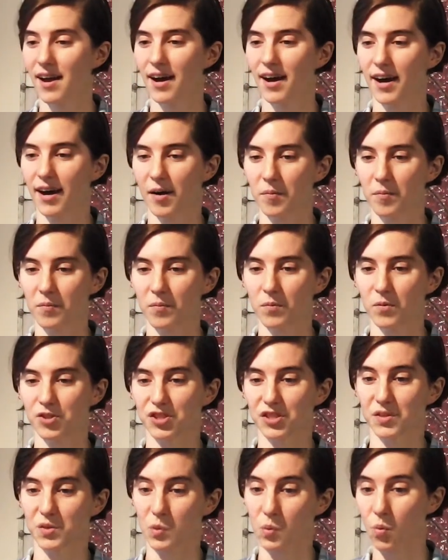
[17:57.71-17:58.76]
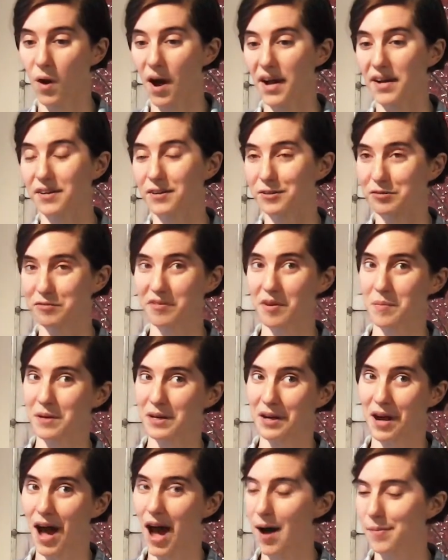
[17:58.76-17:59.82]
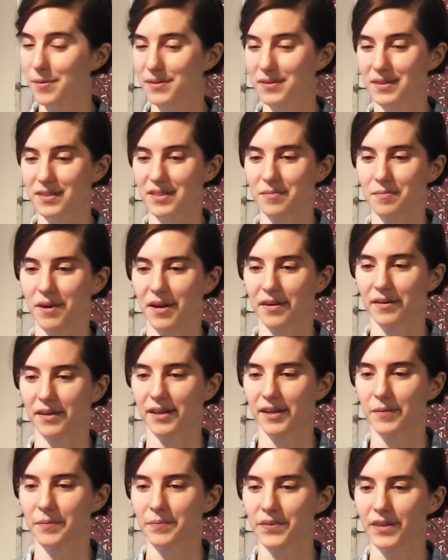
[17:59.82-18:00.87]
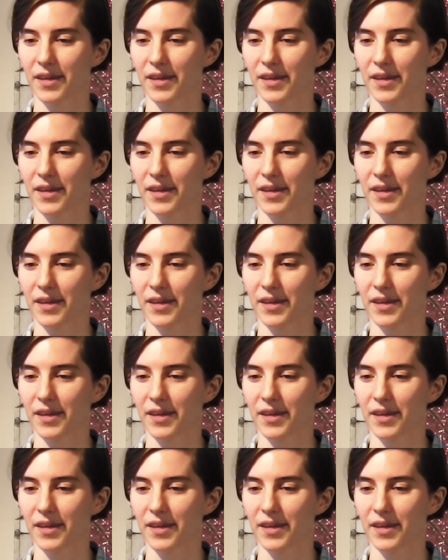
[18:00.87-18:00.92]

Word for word: um, which is the wild feminine opposite to Mary.